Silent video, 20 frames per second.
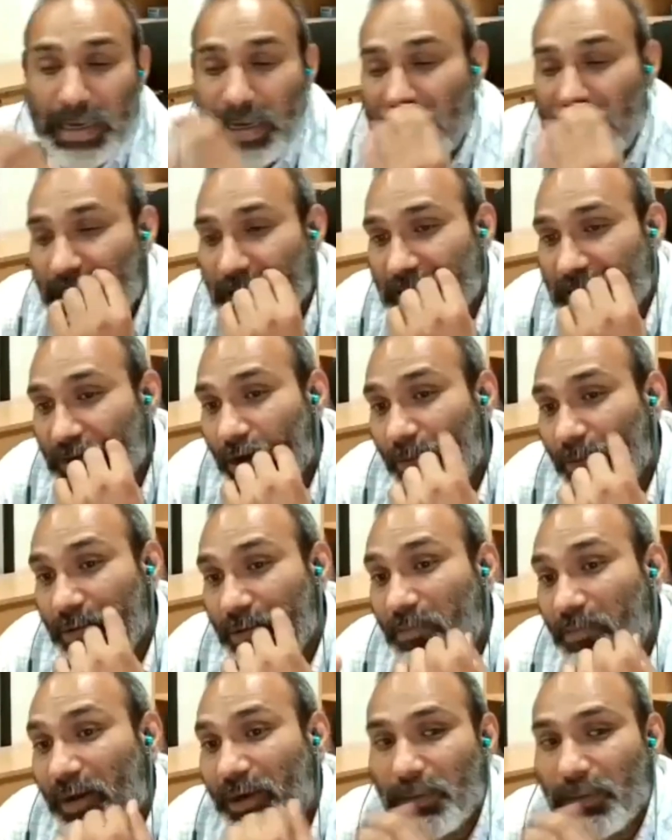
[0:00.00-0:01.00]
It stops
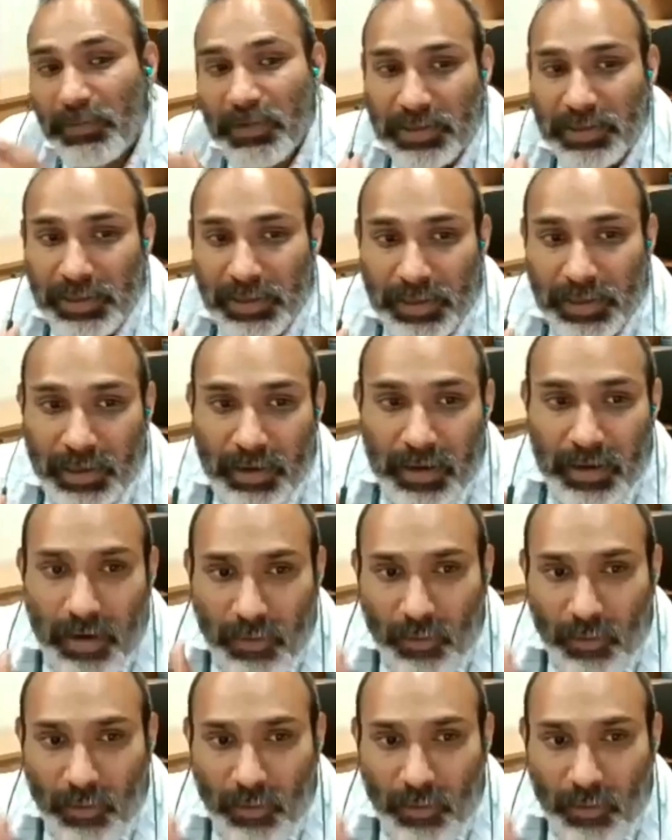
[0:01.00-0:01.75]
the multiplicity.